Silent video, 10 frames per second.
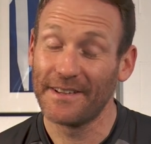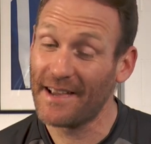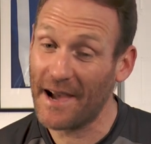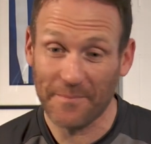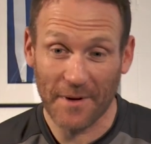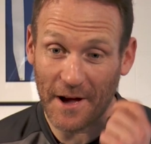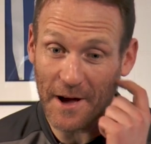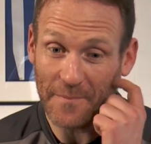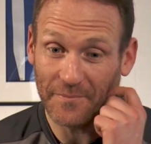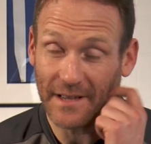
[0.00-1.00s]

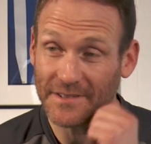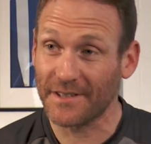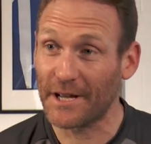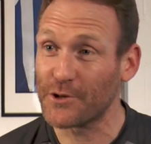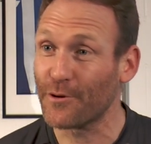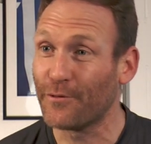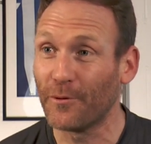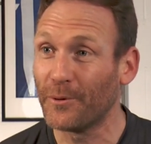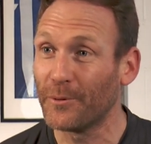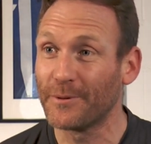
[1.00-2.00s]
That's the nature of
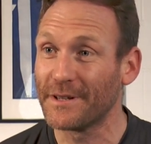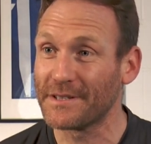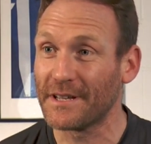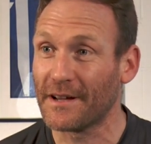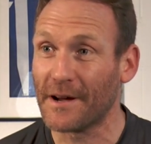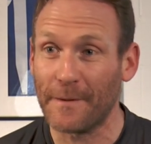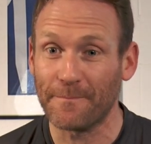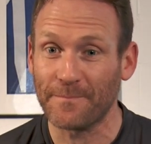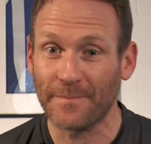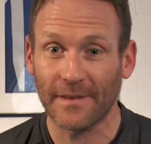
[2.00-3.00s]
football, isn't it?
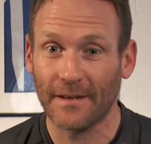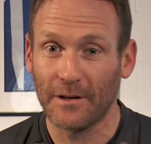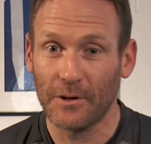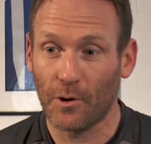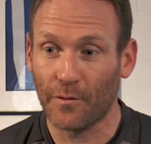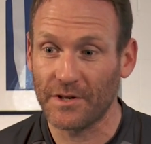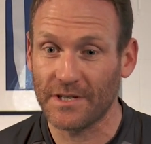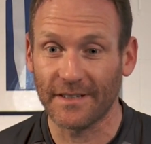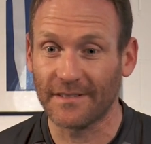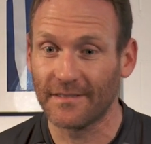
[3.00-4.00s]

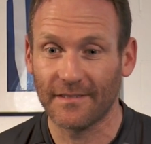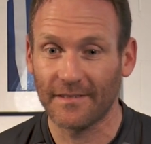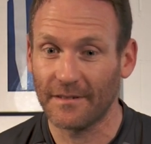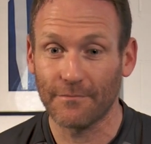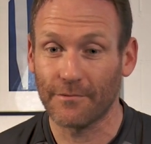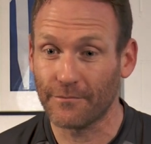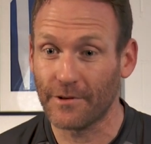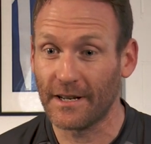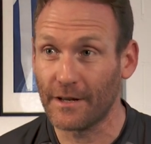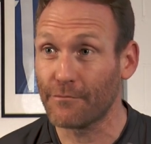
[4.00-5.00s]
Obviously,
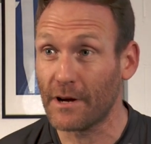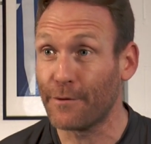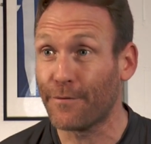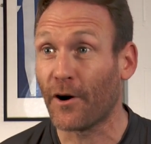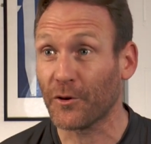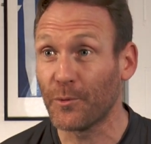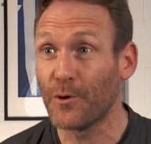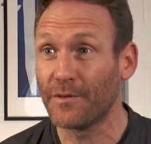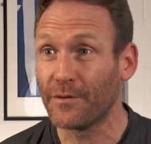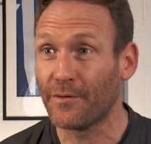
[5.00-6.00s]
really, really
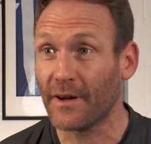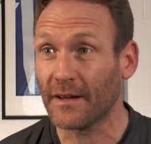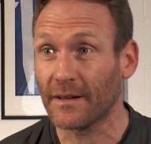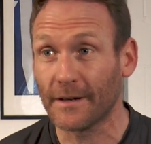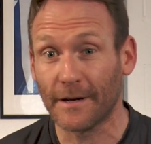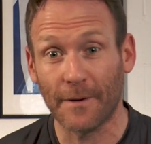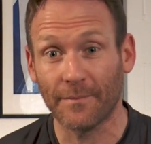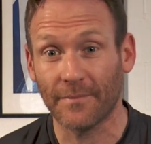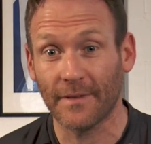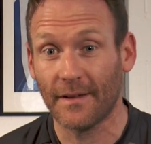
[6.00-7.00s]
fast-moving thing.
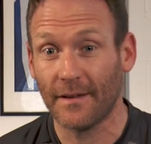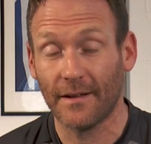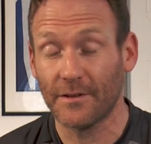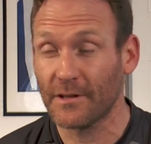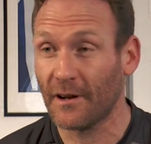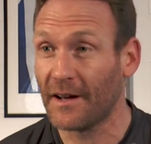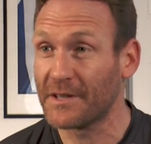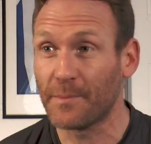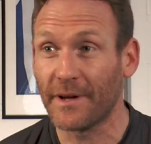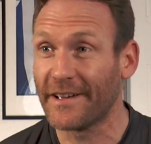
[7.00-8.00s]

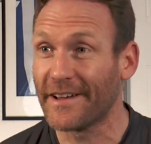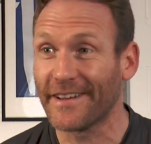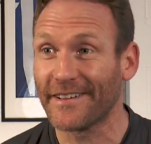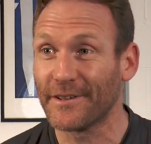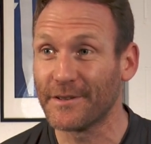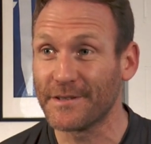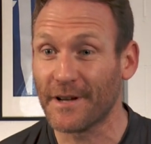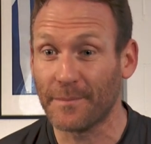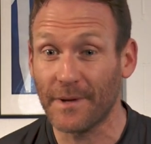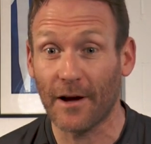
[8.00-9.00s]
Delighted to be here.
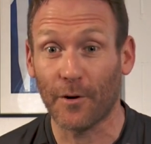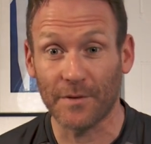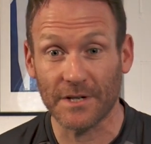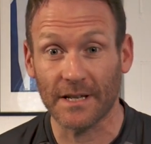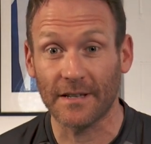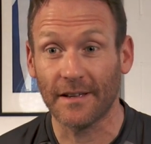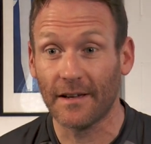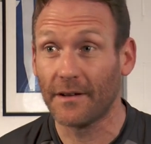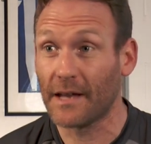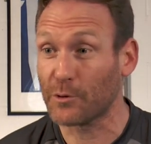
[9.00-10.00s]
And obviously,
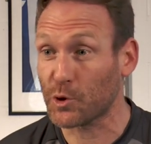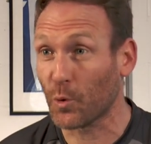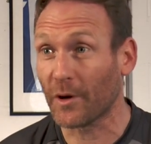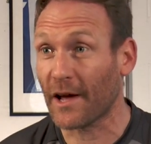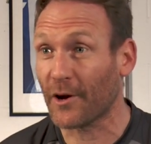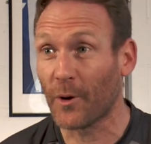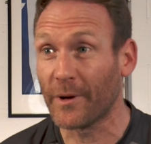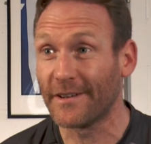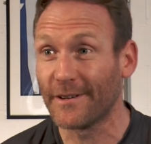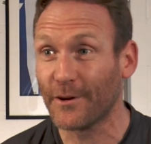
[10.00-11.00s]
now I just want to get
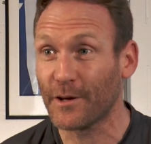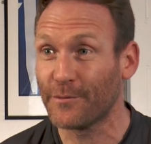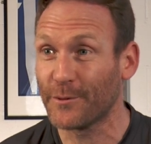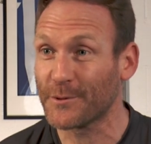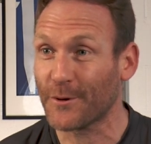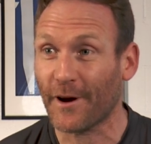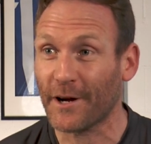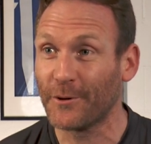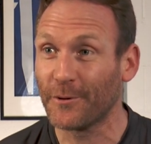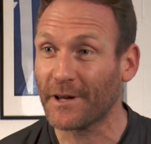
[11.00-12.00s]
going. Looking forward to
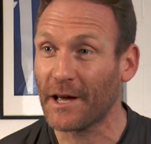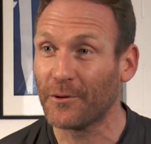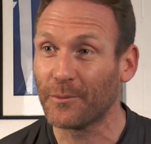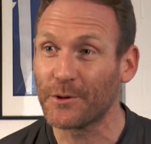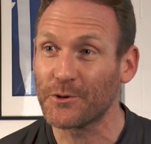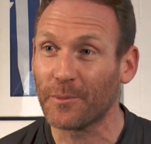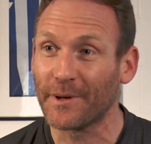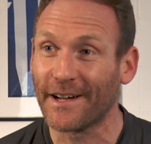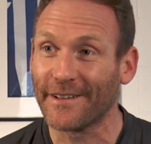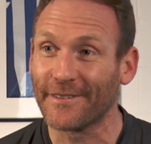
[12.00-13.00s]
cracking on and getting on with the job
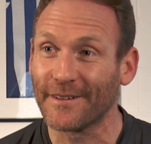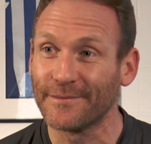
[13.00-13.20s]
in hand.